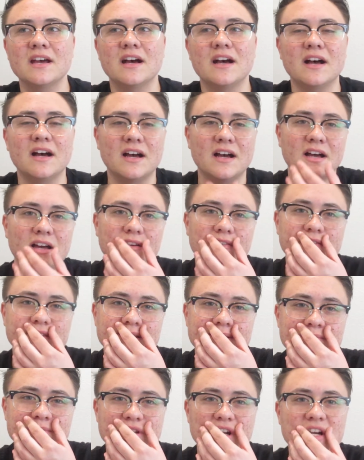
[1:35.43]
I have
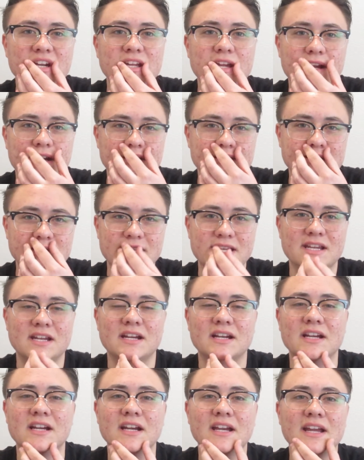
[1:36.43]
some dark hairs
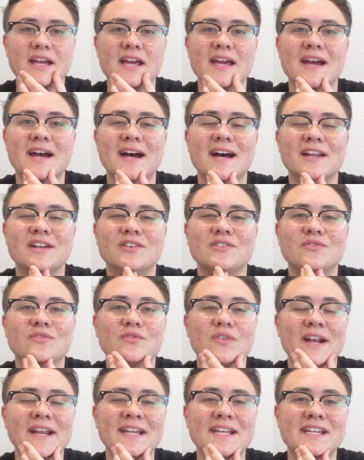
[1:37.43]
here, and
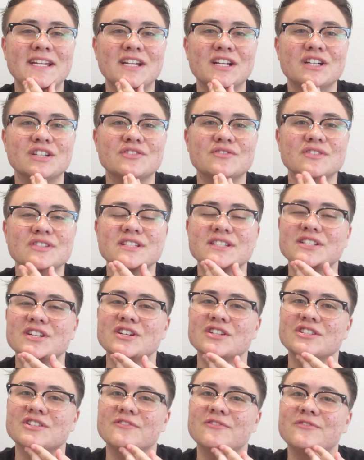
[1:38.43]
right here is really
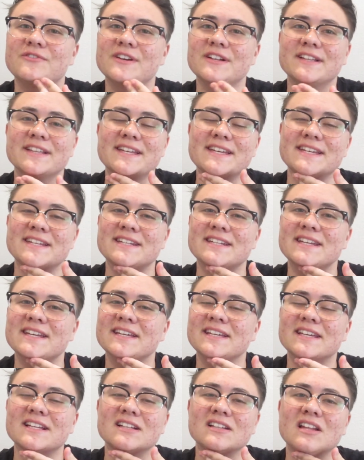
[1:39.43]
starting to fill in
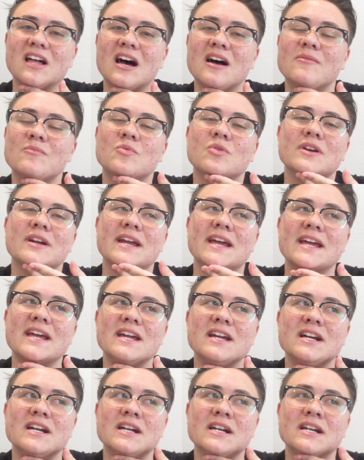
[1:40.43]
and get a lot more
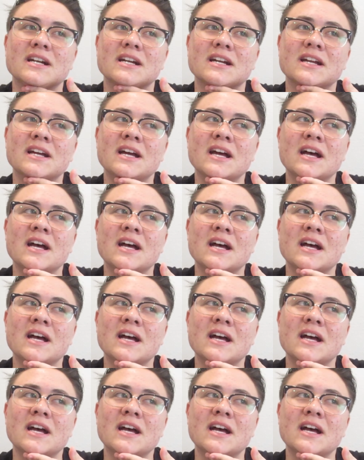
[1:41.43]
hair.